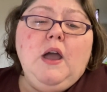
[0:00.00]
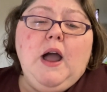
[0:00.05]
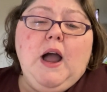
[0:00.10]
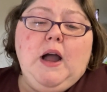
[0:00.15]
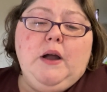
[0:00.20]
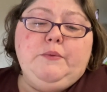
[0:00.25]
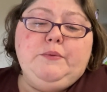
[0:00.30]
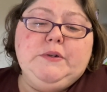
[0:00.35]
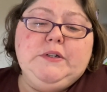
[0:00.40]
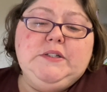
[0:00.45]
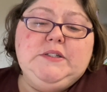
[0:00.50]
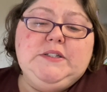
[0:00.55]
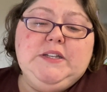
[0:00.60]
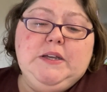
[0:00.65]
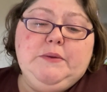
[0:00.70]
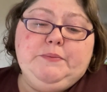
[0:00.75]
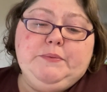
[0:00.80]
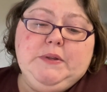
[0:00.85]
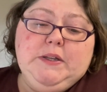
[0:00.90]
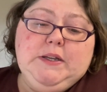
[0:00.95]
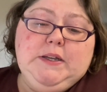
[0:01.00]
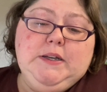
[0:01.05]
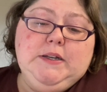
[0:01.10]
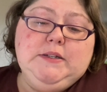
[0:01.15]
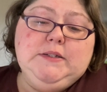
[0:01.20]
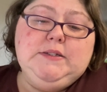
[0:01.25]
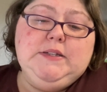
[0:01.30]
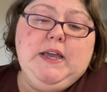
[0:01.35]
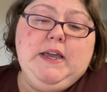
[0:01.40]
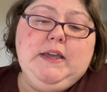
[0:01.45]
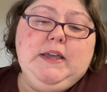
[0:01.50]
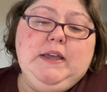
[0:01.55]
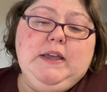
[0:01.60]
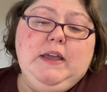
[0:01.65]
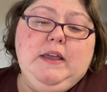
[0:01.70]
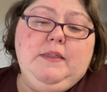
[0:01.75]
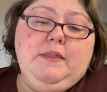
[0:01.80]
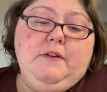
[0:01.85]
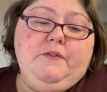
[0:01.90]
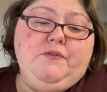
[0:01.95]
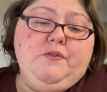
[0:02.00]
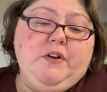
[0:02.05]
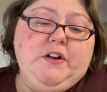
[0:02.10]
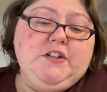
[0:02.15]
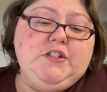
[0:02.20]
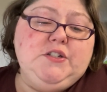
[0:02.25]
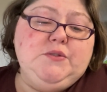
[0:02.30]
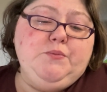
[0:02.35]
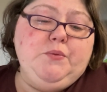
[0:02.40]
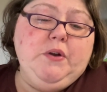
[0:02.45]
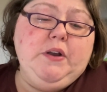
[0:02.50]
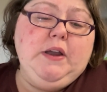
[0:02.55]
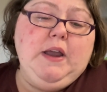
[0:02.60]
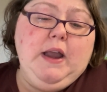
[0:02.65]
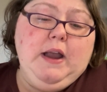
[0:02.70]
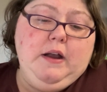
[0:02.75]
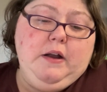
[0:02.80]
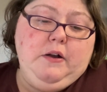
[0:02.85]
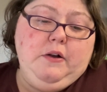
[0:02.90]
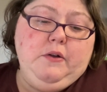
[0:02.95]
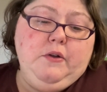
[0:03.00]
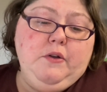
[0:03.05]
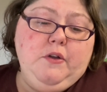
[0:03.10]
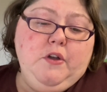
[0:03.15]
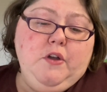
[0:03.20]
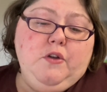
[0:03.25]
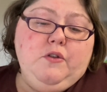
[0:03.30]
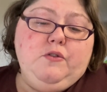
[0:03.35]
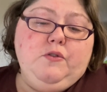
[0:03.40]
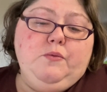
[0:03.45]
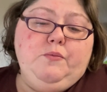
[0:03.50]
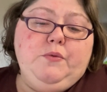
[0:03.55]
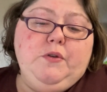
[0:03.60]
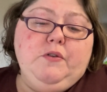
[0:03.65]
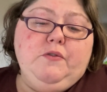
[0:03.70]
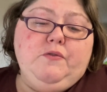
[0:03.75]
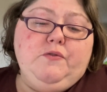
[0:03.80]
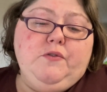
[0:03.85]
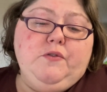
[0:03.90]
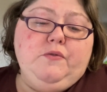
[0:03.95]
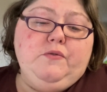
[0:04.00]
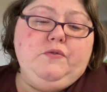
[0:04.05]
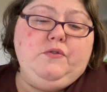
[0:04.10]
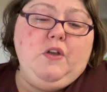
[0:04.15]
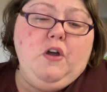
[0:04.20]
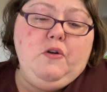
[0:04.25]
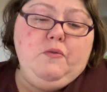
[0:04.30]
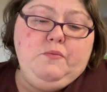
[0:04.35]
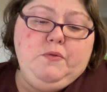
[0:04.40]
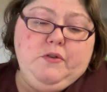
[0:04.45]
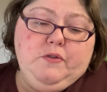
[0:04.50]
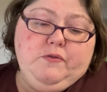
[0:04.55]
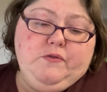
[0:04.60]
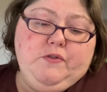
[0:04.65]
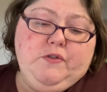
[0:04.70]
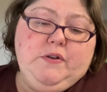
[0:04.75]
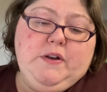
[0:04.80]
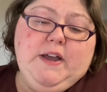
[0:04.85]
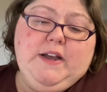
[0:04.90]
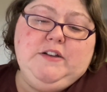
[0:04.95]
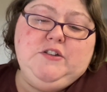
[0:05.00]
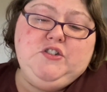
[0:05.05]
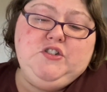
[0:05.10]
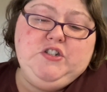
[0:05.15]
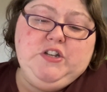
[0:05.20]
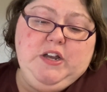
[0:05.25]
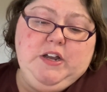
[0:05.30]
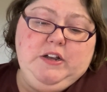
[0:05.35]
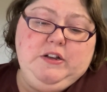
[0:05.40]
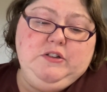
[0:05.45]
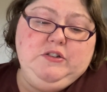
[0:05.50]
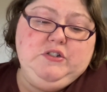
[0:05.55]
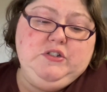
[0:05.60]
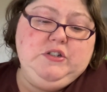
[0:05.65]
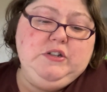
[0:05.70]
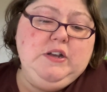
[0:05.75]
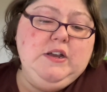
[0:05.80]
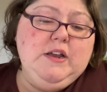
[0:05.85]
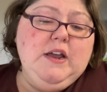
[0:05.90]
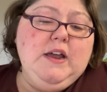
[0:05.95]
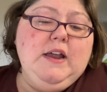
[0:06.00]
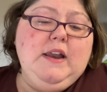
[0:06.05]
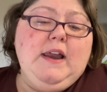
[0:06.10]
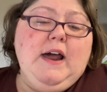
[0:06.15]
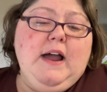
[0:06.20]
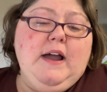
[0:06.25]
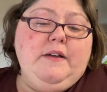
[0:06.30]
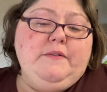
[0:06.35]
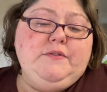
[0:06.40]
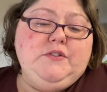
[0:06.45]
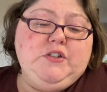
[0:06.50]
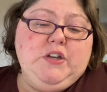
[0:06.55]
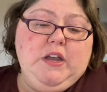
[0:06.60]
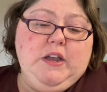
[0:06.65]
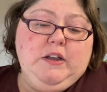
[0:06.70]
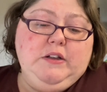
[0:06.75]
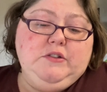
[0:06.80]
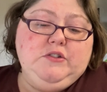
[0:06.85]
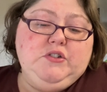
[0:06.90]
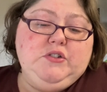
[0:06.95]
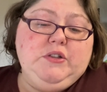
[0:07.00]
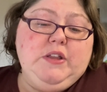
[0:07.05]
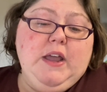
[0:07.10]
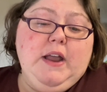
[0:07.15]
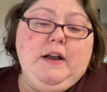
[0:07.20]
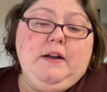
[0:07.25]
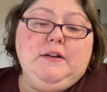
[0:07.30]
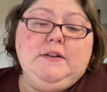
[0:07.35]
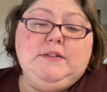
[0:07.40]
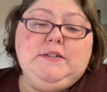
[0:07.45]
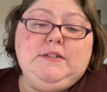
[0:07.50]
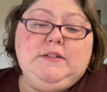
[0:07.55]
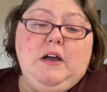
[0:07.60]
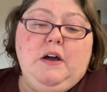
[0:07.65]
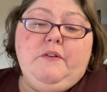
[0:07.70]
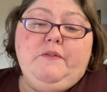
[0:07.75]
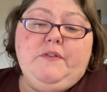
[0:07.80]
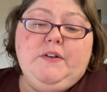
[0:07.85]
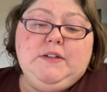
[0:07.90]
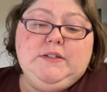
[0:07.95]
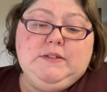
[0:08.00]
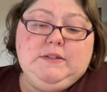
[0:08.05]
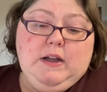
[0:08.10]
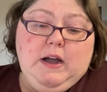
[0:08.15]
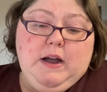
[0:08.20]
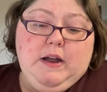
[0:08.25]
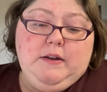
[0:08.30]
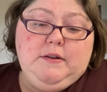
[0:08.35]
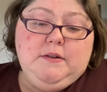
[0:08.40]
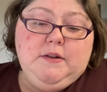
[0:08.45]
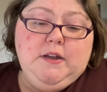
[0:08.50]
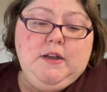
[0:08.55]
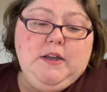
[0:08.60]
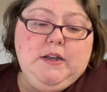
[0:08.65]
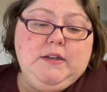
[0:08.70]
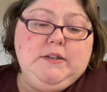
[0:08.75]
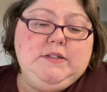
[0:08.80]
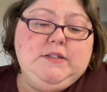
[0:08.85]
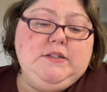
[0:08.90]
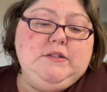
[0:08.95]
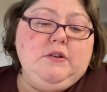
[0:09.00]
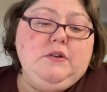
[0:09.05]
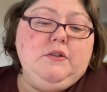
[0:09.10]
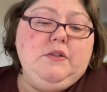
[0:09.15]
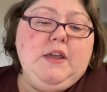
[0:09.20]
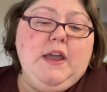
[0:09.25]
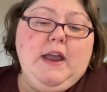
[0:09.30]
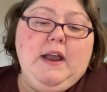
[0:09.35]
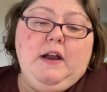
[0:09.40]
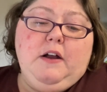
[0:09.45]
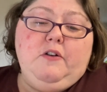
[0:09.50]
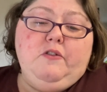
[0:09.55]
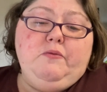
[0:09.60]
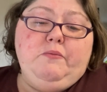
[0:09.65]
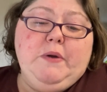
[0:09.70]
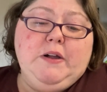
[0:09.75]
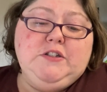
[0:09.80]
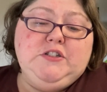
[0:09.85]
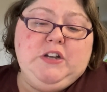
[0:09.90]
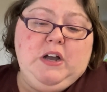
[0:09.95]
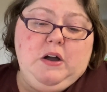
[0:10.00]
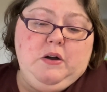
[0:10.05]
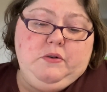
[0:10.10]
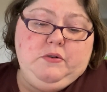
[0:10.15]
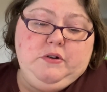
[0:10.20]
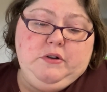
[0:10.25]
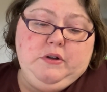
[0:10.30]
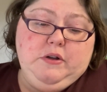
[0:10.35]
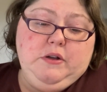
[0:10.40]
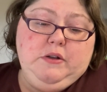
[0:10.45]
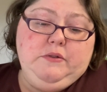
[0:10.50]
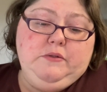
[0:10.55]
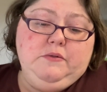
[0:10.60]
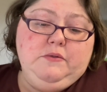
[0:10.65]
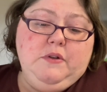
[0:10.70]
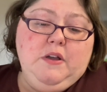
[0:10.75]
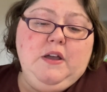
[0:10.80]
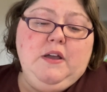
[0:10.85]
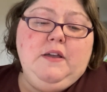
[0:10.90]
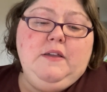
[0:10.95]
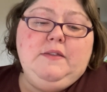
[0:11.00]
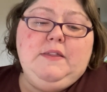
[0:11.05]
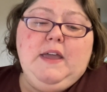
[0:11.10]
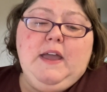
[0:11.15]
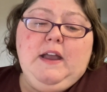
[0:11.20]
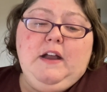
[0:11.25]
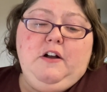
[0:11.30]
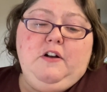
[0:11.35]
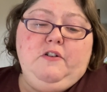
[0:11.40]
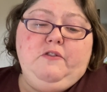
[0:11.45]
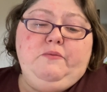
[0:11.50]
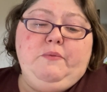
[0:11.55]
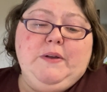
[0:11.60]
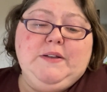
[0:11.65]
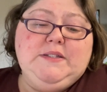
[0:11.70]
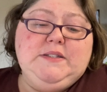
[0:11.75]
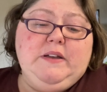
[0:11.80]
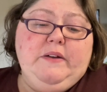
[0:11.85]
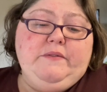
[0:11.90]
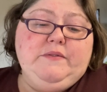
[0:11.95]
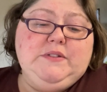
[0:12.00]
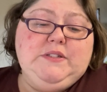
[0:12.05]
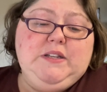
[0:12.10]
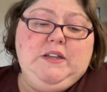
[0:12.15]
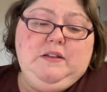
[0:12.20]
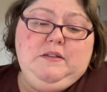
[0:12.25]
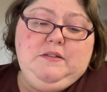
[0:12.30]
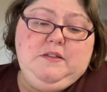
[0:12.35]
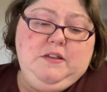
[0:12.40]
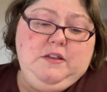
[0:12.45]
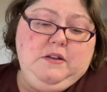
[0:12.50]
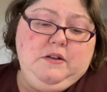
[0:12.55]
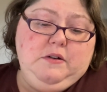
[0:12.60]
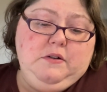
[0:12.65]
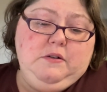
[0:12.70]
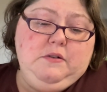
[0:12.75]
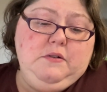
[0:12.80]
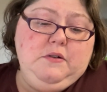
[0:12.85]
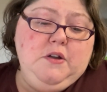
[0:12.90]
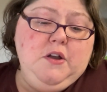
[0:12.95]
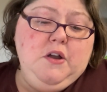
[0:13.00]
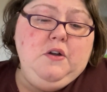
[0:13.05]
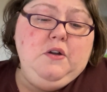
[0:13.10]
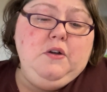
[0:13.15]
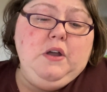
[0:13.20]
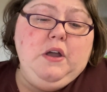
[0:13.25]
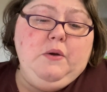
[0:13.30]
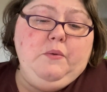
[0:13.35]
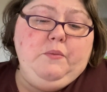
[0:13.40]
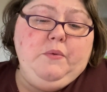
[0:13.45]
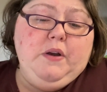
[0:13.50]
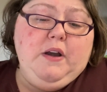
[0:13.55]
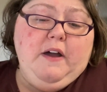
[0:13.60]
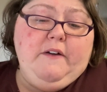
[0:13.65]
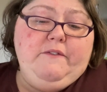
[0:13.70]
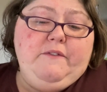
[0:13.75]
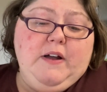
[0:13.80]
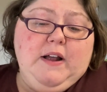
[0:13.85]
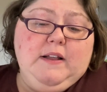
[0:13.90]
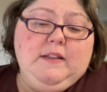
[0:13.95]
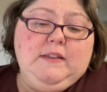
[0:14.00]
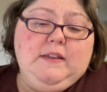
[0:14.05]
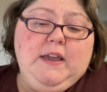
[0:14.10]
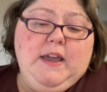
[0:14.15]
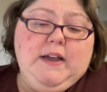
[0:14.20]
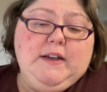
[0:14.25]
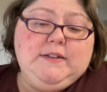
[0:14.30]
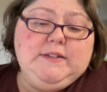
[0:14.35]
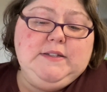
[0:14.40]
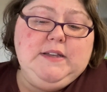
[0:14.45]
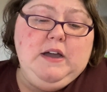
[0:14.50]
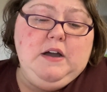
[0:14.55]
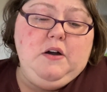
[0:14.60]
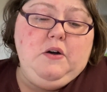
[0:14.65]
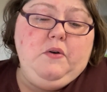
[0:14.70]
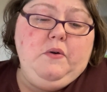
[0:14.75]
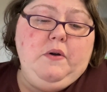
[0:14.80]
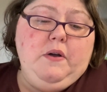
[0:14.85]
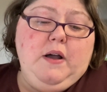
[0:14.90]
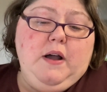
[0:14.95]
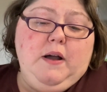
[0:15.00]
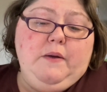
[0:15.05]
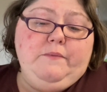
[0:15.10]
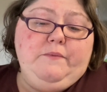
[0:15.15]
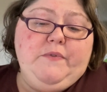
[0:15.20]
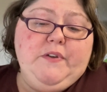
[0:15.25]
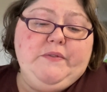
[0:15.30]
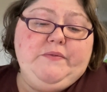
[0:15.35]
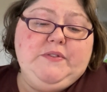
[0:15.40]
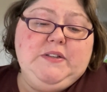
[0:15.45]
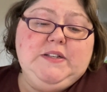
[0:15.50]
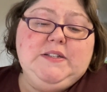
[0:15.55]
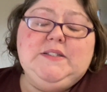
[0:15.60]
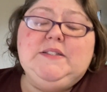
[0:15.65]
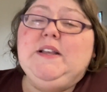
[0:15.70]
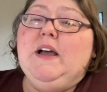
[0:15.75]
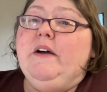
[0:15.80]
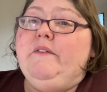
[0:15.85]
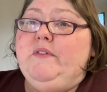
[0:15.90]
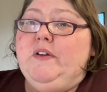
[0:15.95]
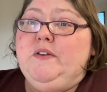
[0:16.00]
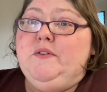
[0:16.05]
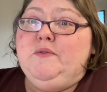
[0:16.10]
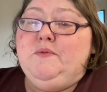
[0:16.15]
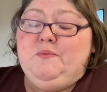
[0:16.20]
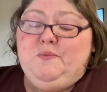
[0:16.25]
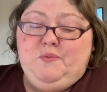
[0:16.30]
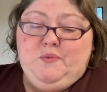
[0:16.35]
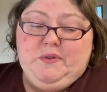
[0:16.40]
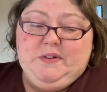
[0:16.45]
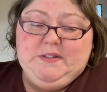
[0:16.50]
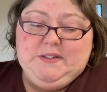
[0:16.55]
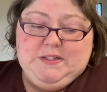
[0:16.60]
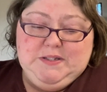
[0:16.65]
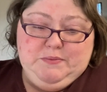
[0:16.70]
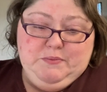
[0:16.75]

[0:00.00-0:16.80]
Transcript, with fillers: I breathe deeply, taking in the fresh spring air. Through Beaufort, though Beaufort has changed, and I have changed, the air itself has not. It's still the air of my childhood, the air of my seventeenth year, and when I finally exhale, I'm fifty-seven once